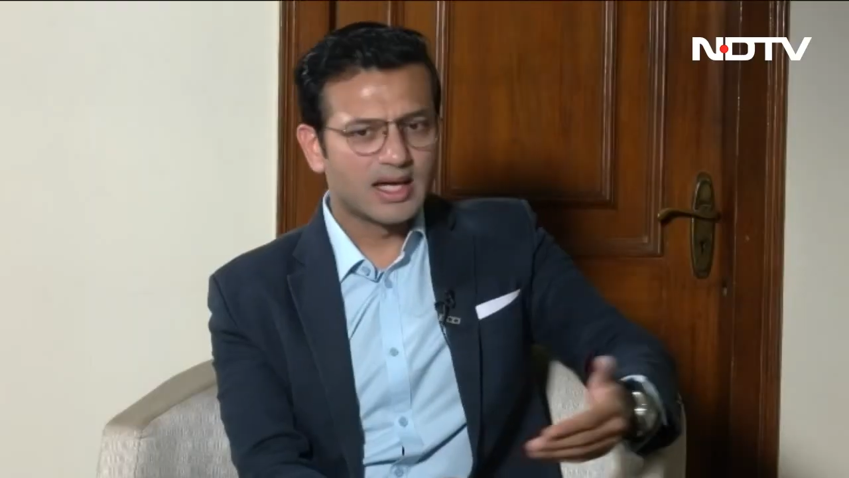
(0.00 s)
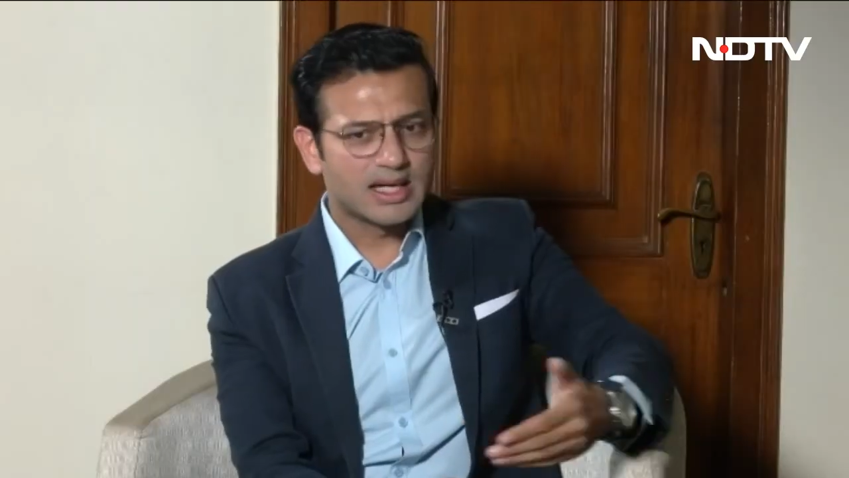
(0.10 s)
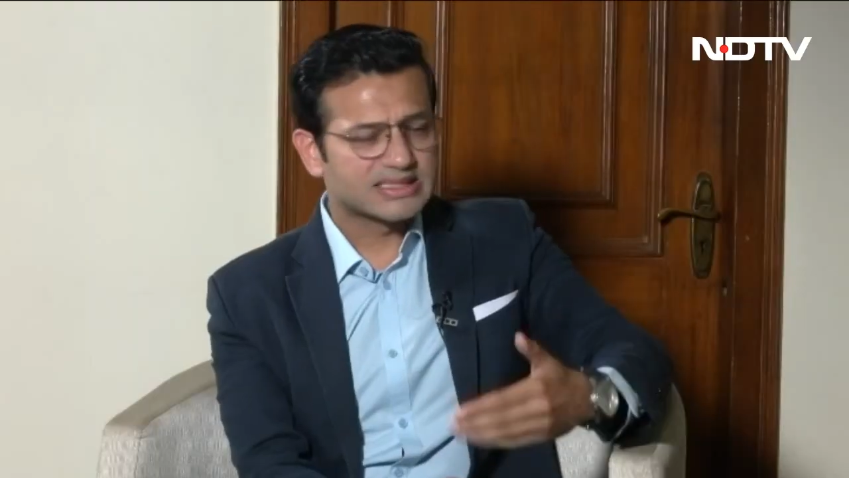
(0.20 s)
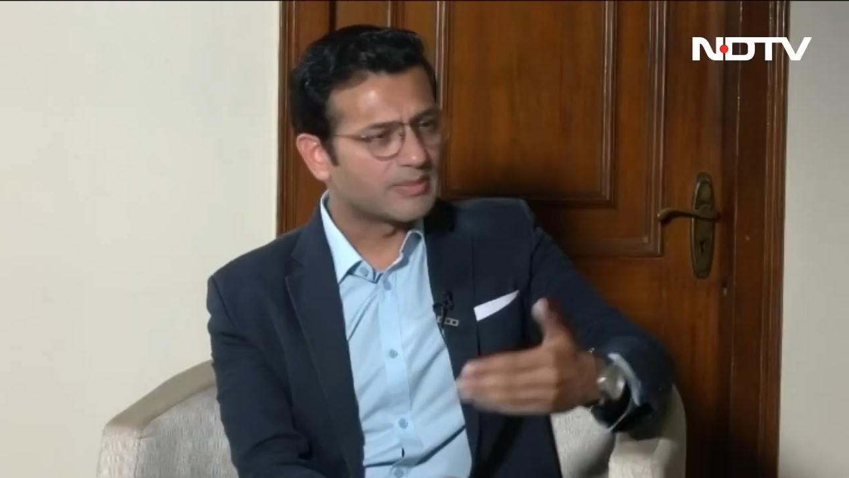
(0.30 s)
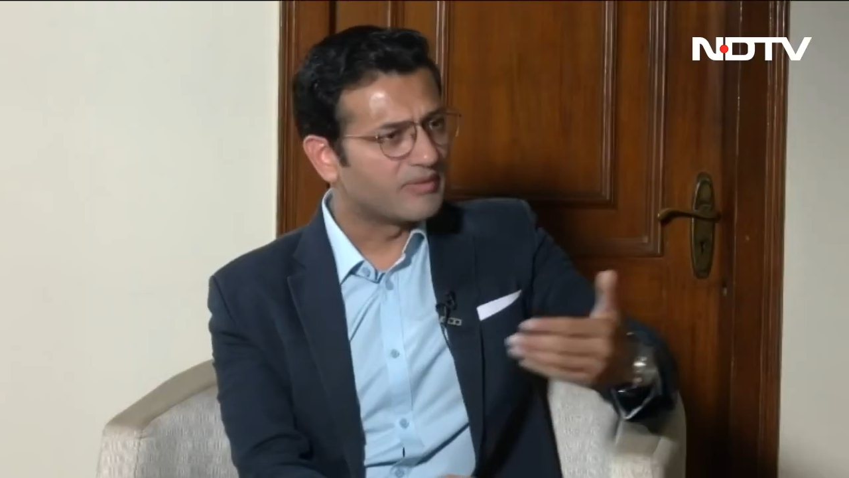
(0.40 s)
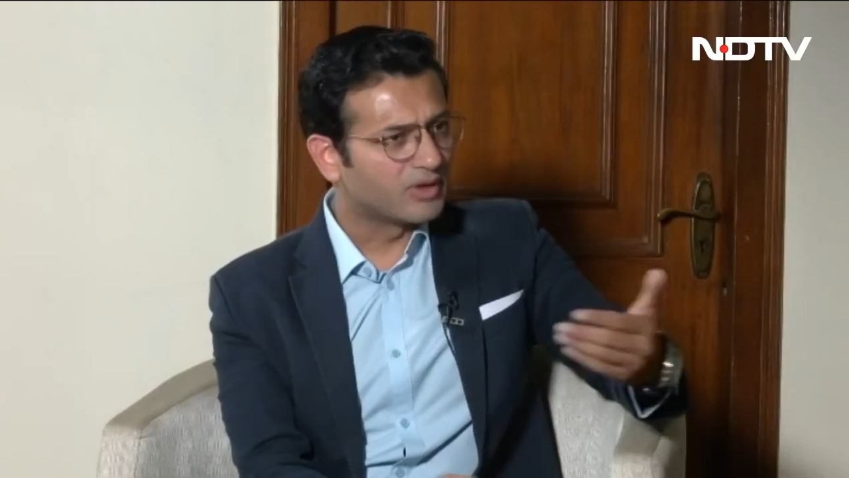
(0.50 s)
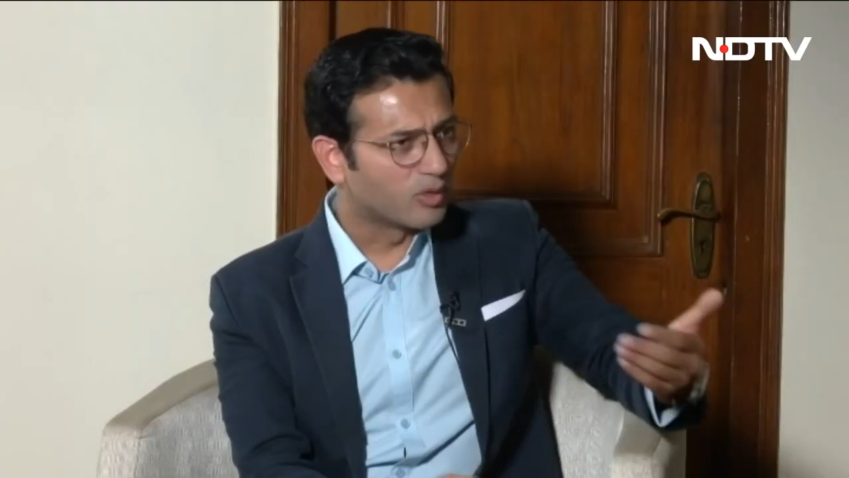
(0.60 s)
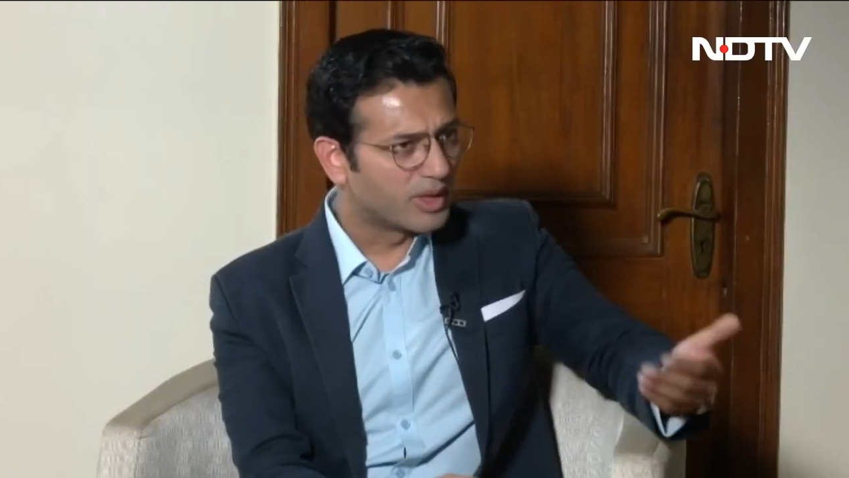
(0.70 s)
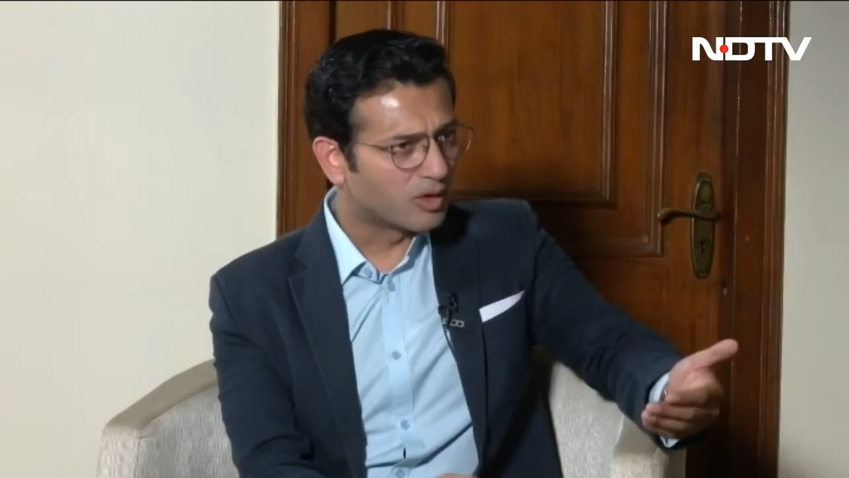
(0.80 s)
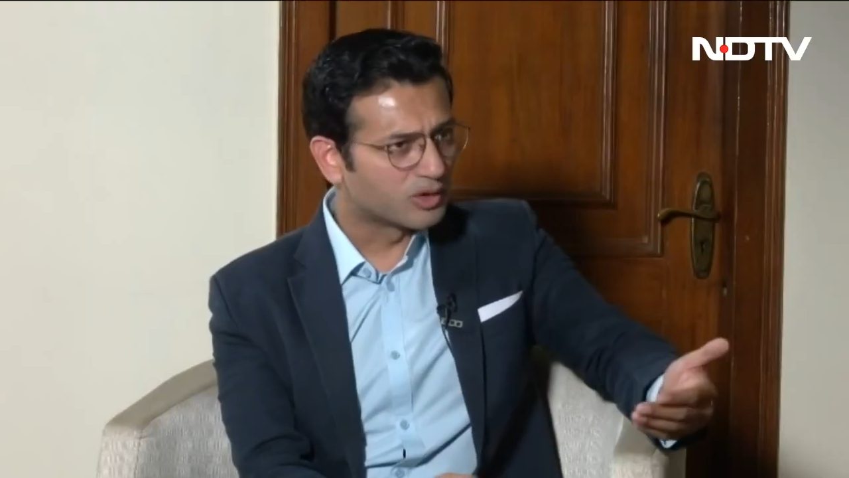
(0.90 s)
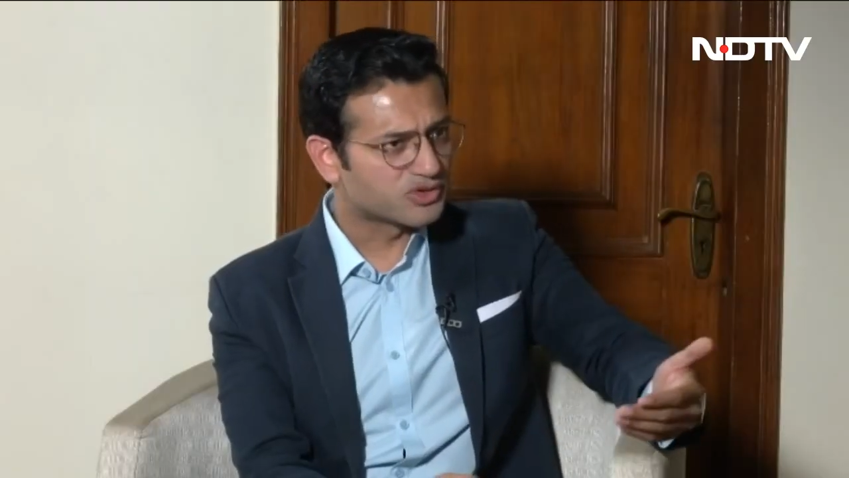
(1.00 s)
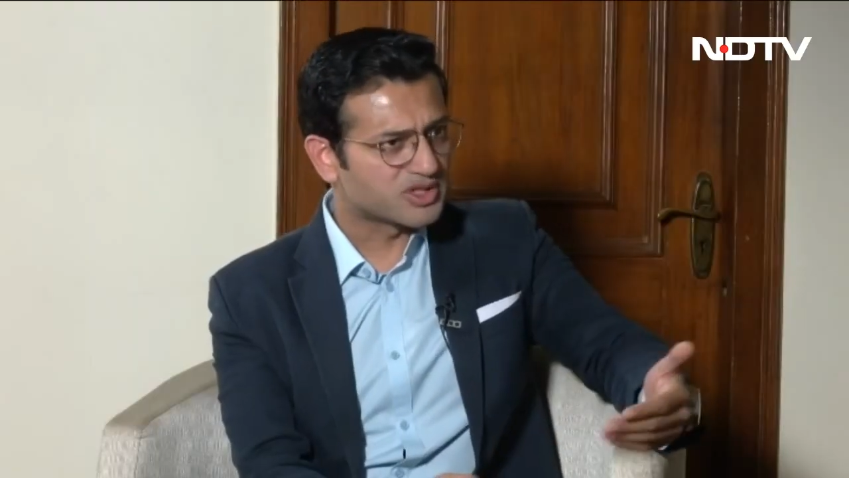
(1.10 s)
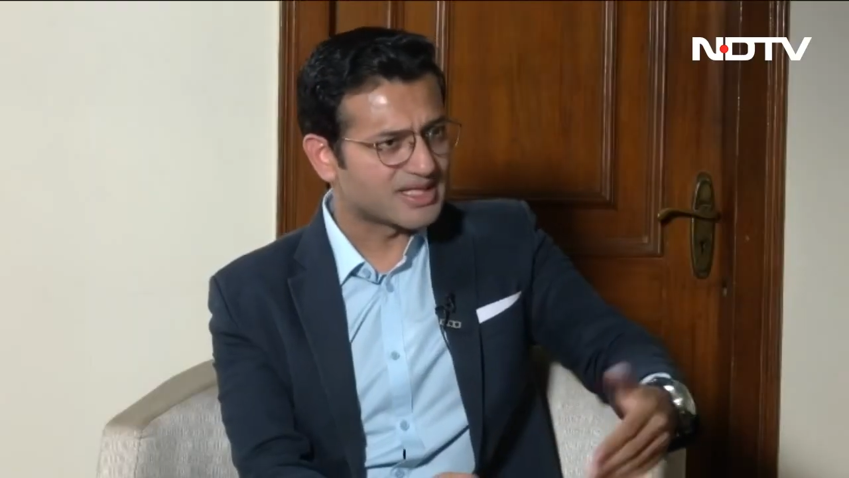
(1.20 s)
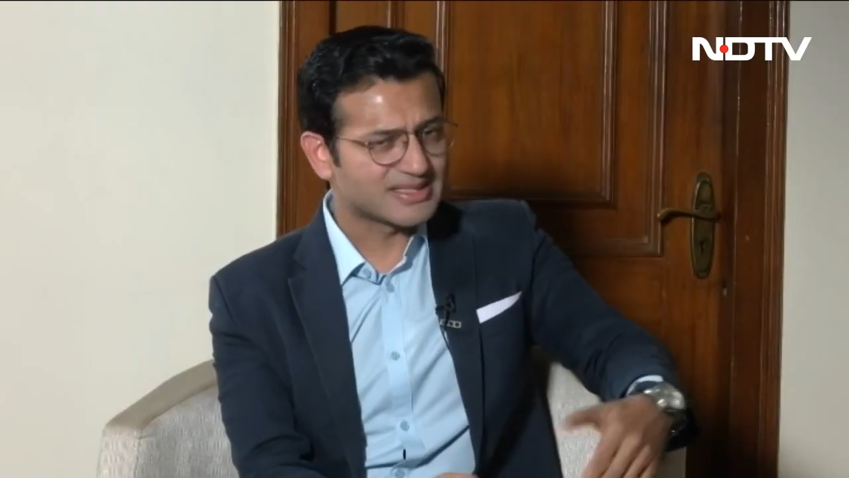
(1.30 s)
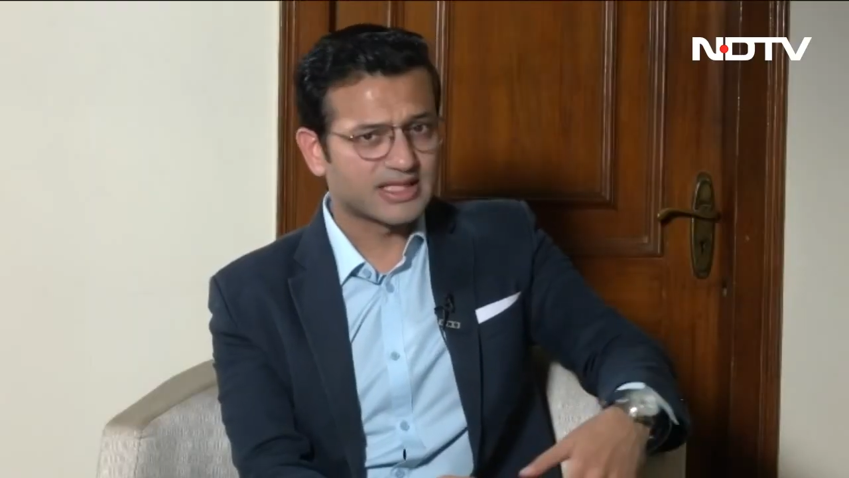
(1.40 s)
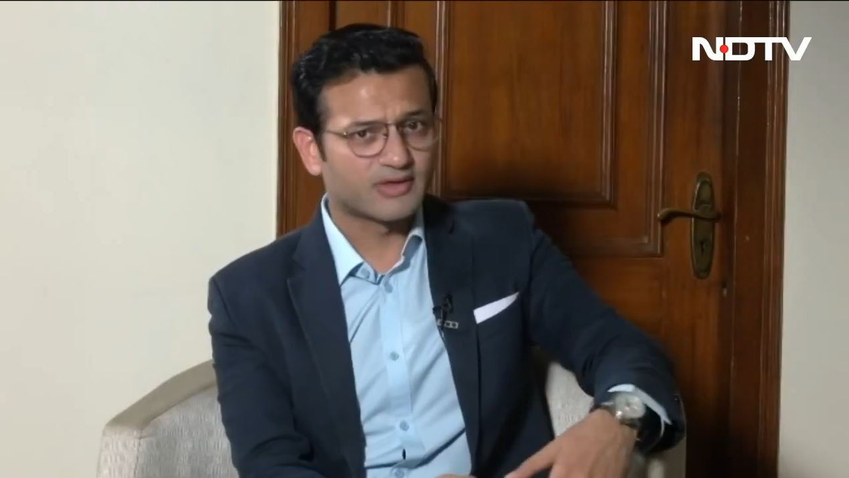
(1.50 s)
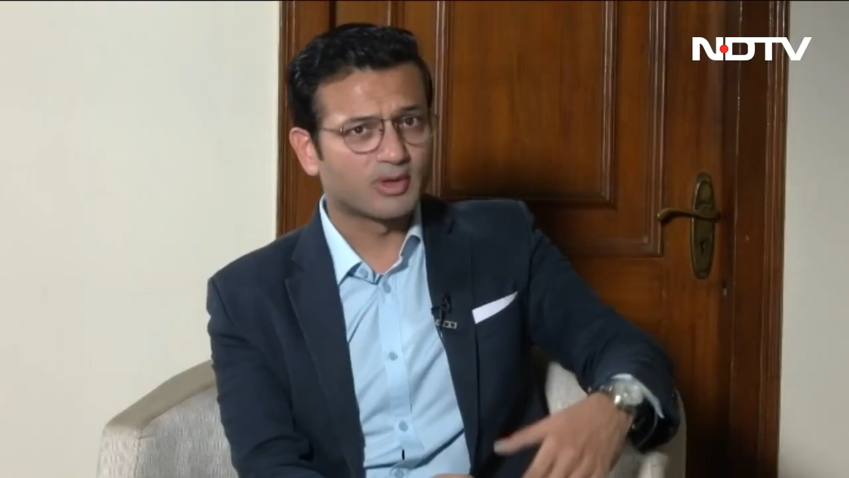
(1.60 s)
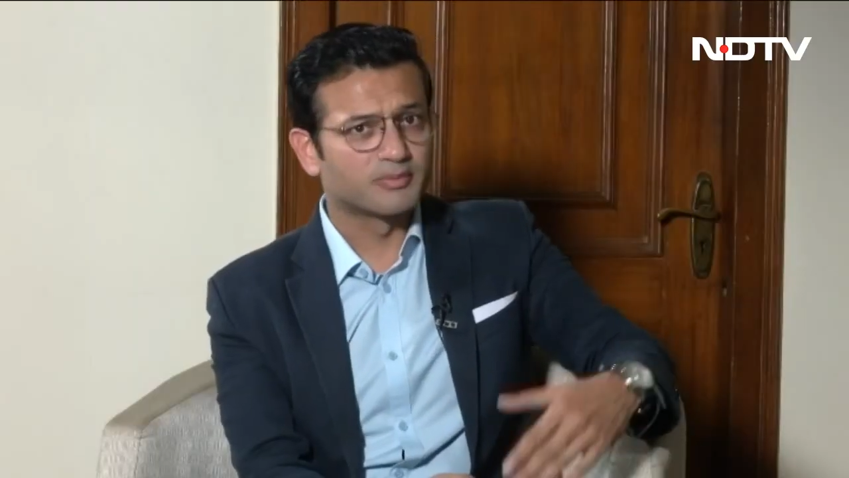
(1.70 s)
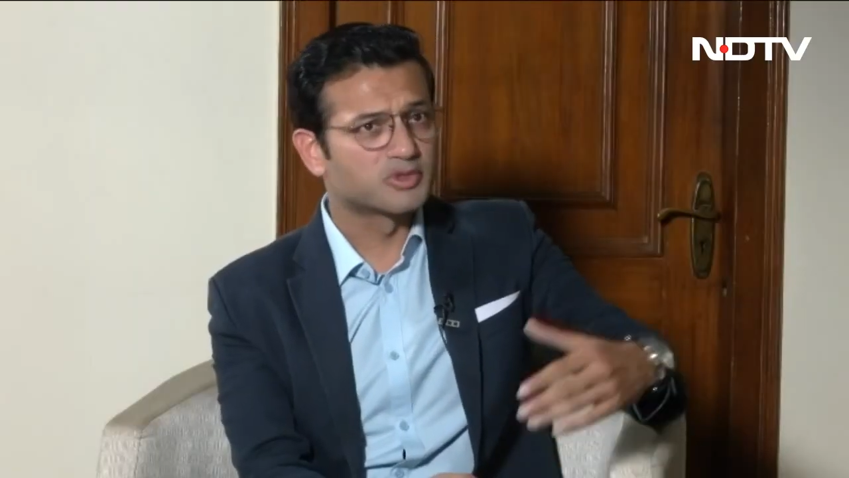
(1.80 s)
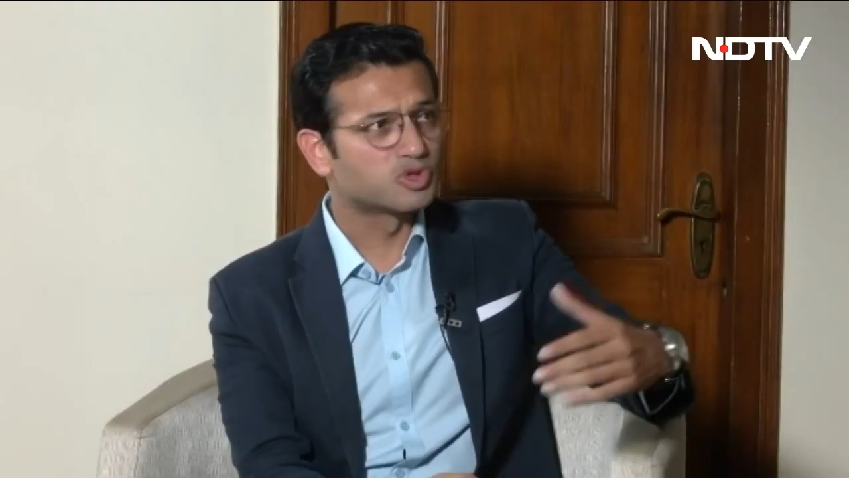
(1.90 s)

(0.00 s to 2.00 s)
some even going on to suggest that from